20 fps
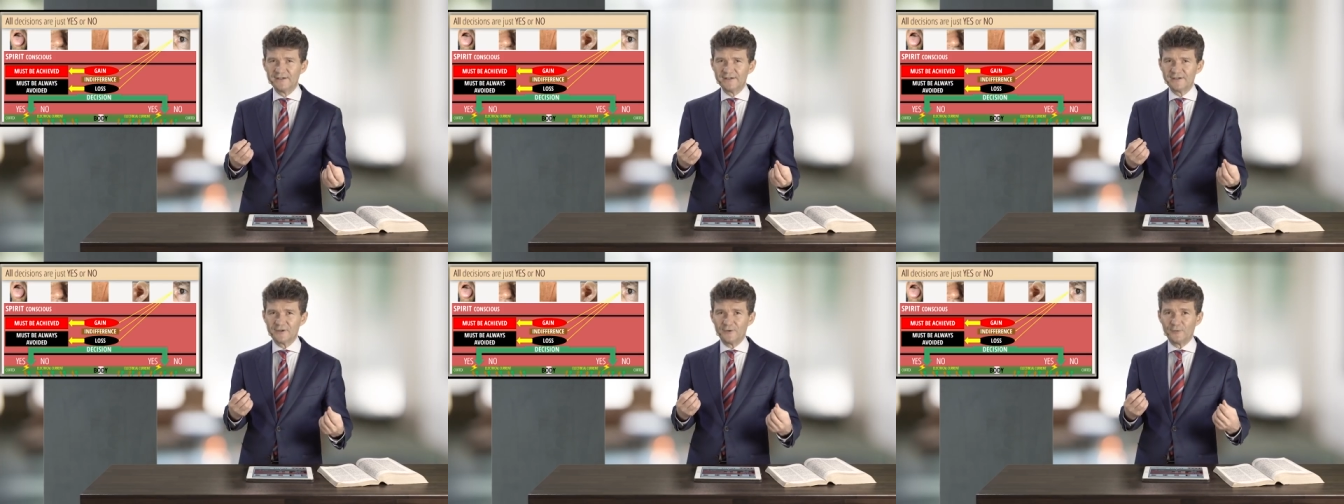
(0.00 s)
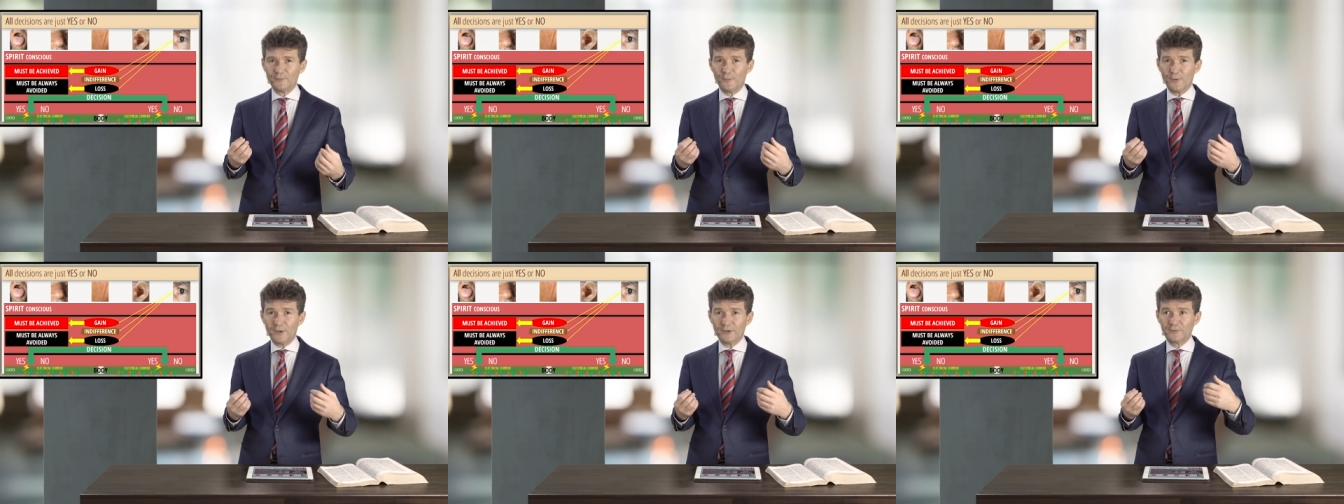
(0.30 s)

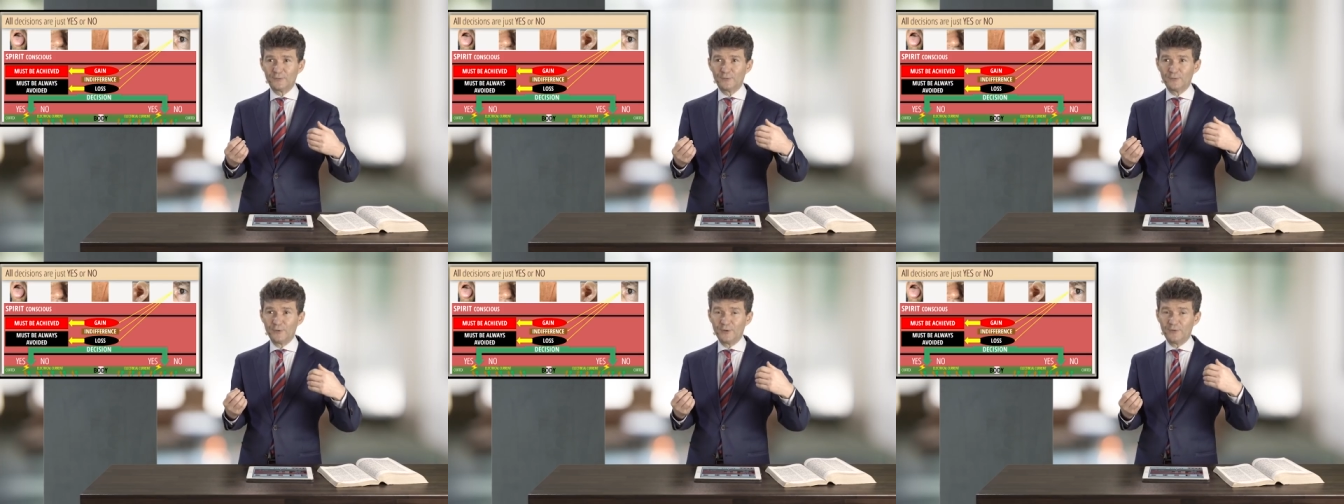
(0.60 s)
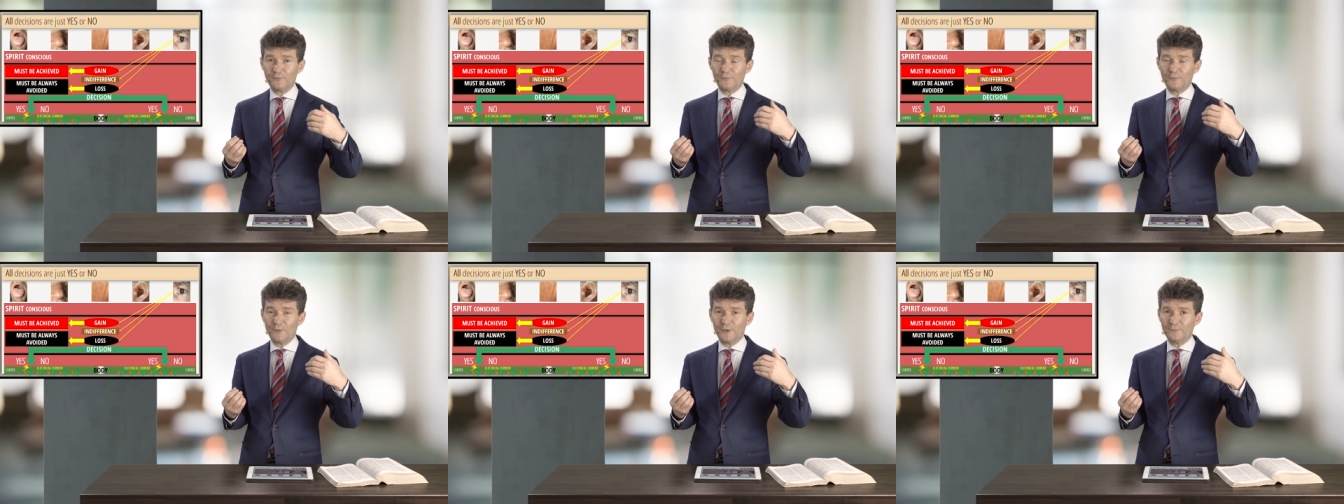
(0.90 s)
So what do
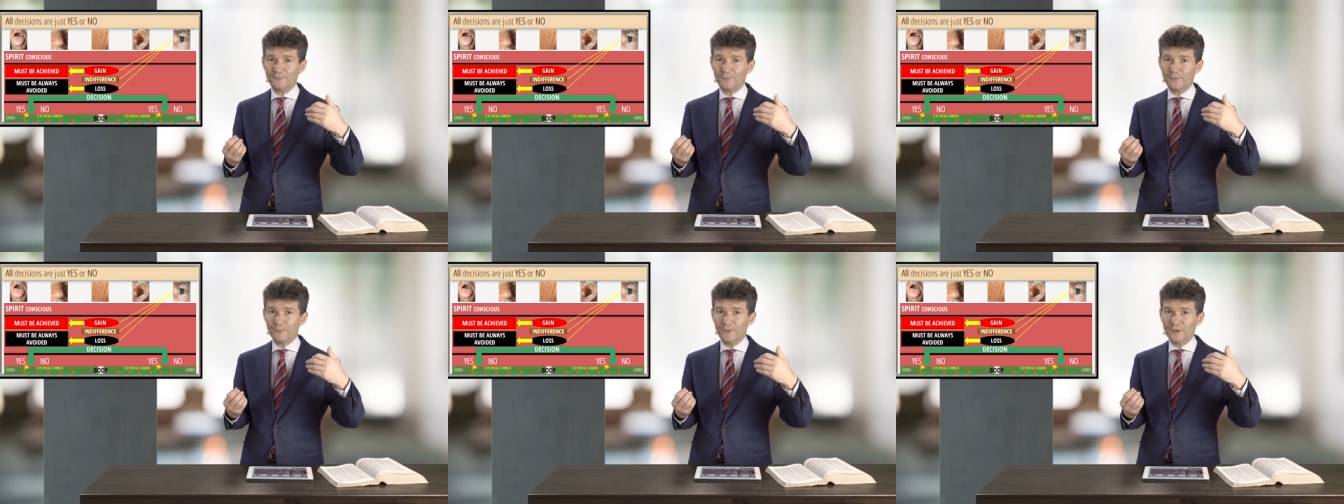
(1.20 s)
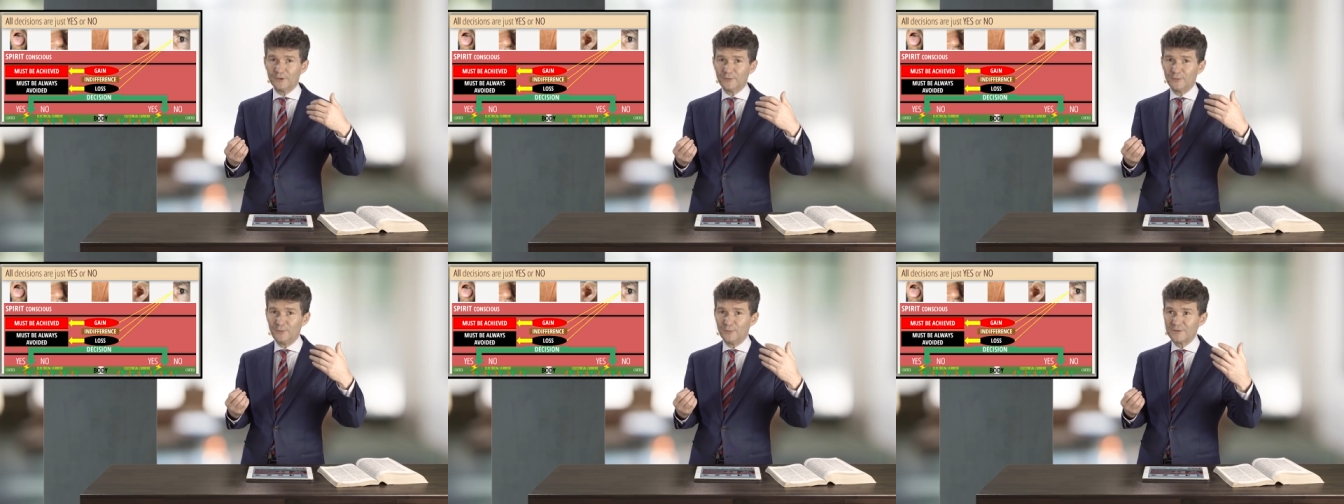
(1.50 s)

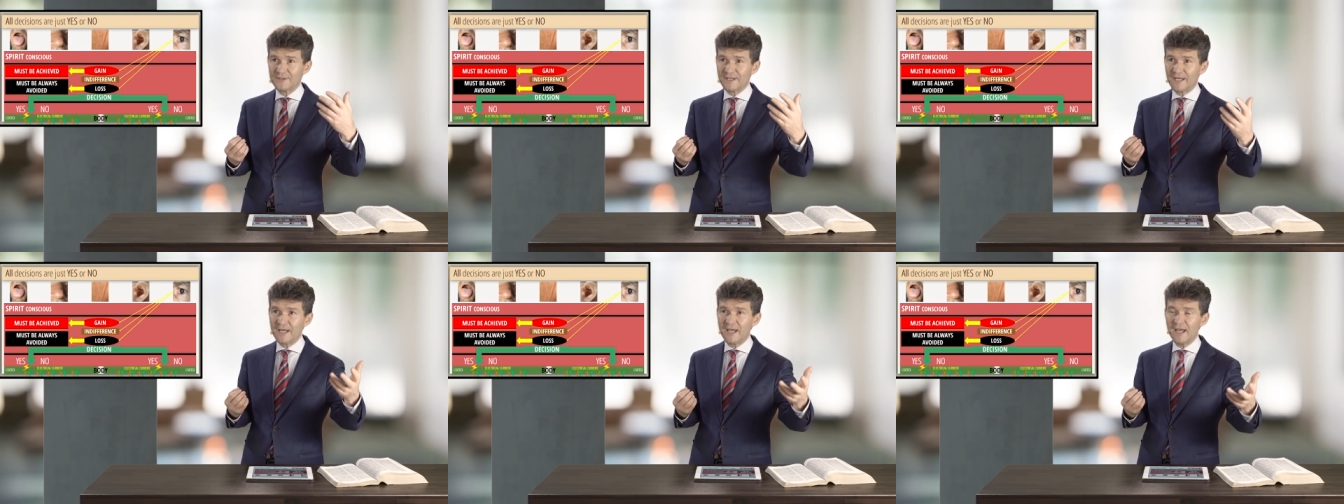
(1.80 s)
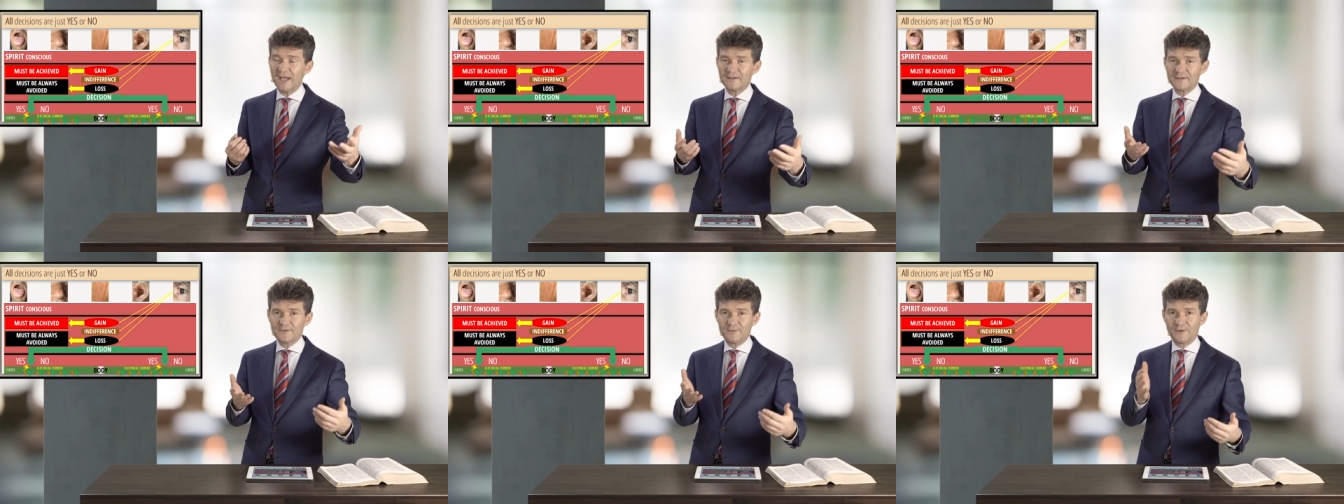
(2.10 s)
you say
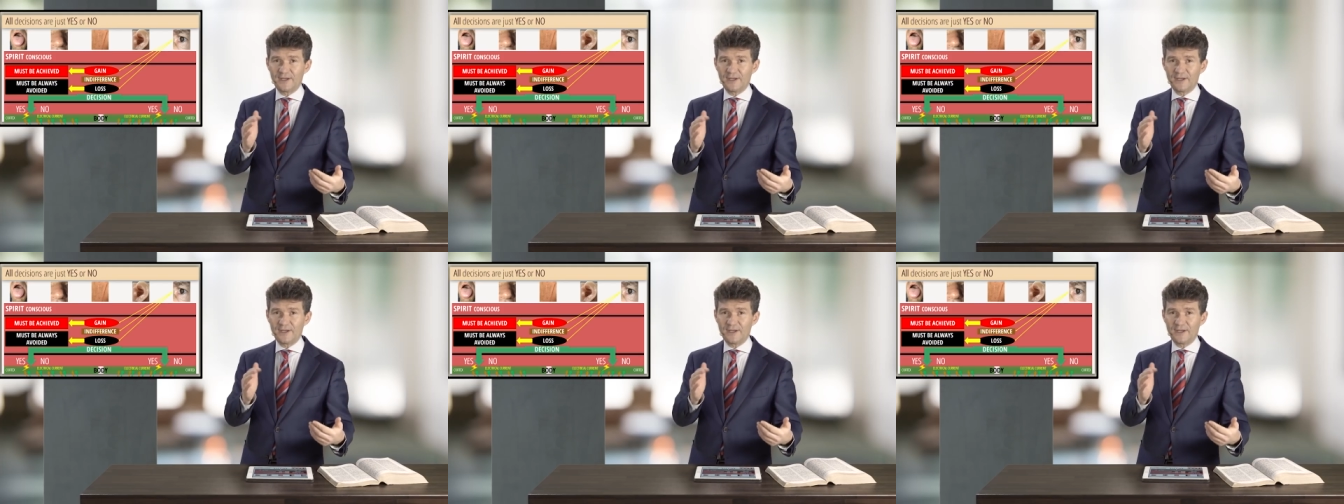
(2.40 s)
yes?